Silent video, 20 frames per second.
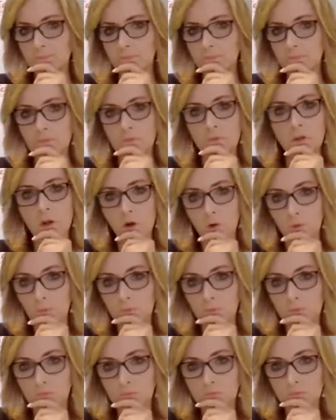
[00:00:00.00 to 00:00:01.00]

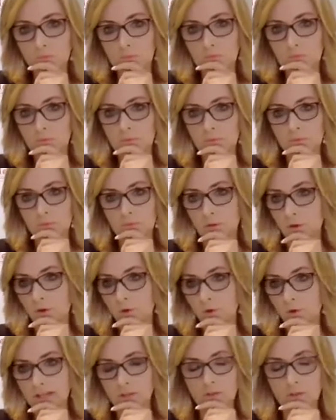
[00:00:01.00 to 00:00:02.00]
No,
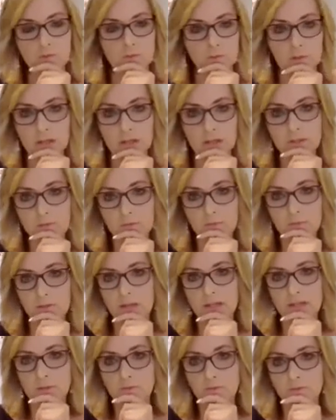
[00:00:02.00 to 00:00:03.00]
I
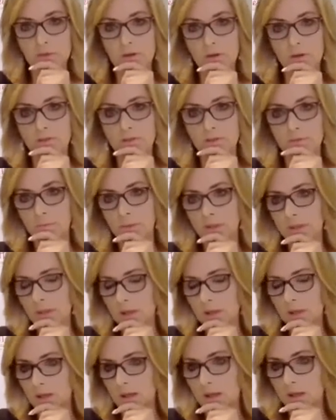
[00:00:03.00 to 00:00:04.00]
don't call
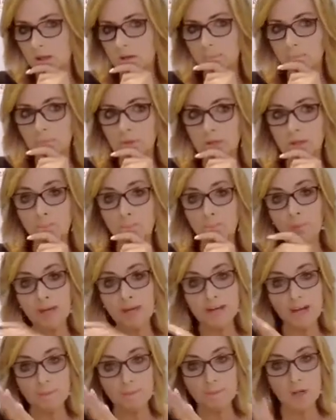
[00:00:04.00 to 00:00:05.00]
them. But
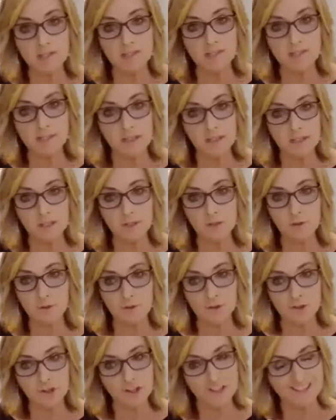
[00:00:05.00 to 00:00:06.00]
I'm not saying that you
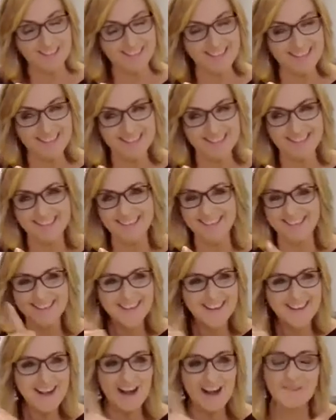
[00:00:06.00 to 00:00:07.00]
shouldn't.
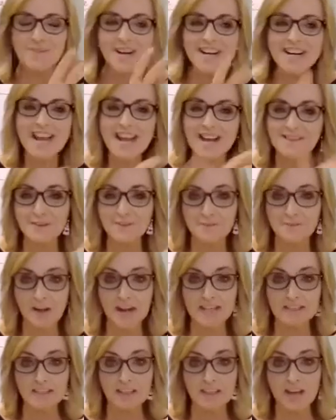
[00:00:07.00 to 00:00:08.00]
I want to have a
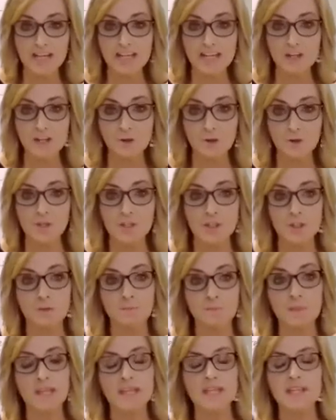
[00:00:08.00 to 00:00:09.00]
fine line here, Crystal,
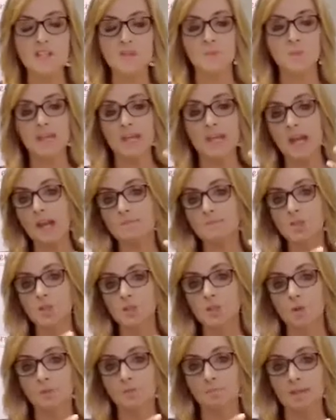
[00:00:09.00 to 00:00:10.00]
because we have
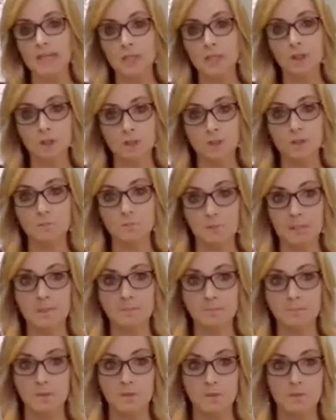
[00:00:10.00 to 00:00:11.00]
so many good
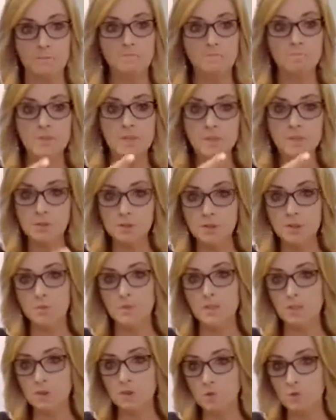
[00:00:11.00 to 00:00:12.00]
people
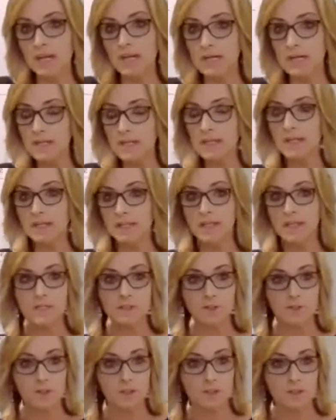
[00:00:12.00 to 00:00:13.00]
doing training at
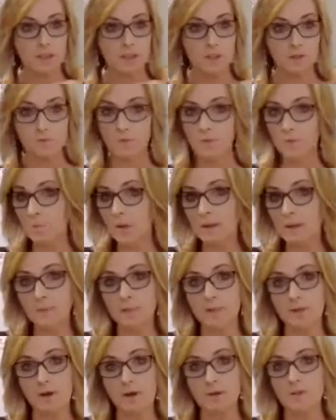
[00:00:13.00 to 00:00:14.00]
agent, the
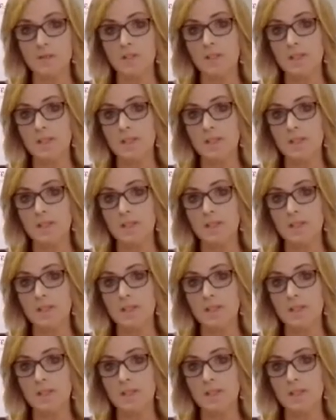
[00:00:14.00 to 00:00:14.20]
webinars